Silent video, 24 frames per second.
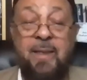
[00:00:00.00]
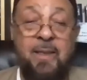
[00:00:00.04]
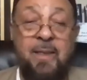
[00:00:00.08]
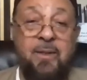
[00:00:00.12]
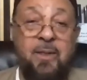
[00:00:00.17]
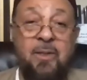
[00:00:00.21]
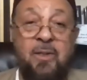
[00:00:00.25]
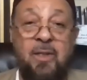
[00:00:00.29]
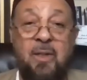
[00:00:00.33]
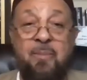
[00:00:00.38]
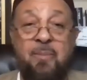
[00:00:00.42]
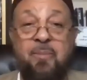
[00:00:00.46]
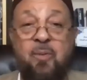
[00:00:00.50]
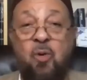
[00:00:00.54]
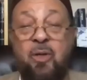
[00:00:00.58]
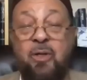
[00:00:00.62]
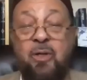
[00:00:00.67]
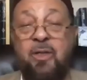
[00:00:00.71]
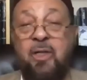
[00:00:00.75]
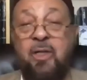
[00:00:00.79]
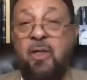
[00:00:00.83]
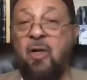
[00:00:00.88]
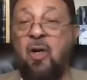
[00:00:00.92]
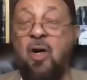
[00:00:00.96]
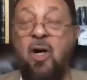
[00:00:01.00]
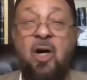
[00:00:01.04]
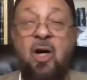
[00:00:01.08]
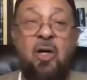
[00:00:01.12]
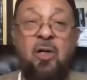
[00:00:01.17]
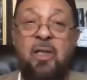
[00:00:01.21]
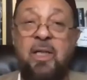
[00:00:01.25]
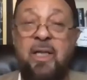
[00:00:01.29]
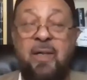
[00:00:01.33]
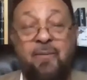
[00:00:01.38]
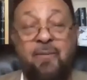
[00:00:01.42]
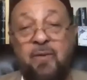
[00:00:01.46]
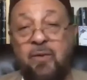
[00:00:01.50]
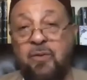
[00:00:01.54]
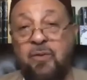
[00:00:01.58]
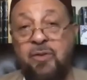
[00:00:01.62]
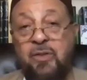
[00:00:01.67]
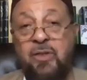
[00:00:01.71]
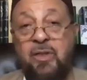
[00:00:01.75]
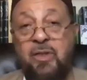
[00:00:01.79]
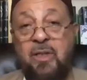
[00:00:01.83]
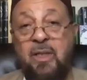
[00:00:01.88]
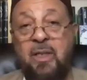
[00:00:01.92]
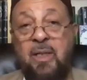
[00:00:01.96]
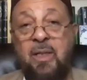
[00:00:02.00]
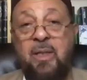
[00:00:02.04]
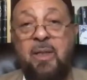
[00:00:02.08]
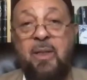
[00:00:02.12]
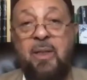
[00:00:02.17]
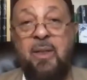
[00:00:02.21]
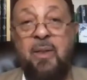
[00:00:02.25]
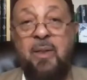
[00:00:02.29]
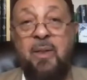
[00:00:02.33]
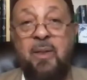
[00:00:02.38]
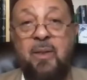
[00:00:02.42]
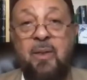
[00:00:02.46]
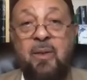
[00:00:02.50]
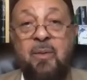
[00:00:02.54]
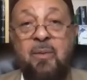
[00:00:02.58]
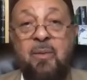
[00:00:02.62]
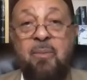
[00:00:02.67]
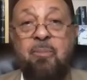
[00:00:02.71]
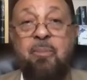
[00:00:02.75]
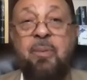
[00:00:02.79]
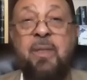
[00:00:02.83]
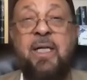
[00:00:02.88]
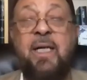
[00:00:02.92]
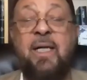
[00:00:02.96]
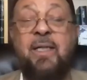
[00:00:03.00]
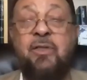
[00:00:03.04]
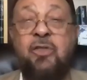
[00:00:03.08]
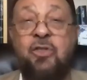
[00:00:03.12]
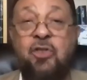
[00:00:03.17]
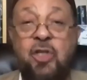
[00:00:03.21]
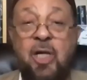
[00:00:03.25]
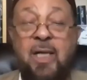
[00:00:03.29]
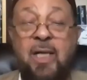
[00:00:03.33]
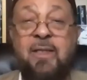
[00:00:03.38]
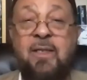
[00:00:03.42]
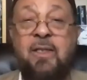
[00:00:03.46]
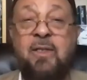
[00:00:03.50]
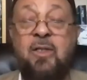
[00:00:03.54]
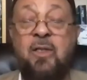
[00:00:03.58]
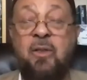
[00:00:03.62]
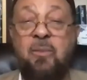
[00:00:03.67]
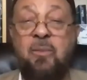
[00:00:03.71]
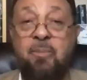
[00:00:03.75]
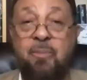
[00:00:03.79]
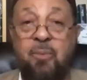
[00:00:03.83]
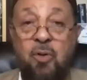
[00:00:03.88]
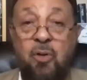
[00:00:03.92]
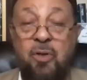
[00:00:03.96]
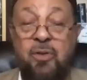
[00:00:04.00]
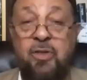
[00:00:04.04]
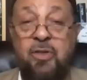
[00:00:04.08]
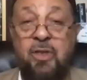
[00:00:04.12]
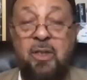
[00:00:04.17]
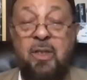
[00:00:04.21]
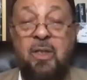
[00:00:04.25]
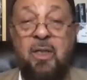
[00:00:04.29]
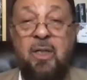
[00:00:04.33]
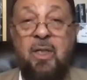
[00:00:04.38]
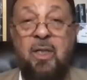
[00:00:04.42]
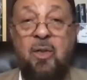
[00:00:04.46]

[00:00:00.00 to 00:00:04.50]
this is important on all levels, be a just person.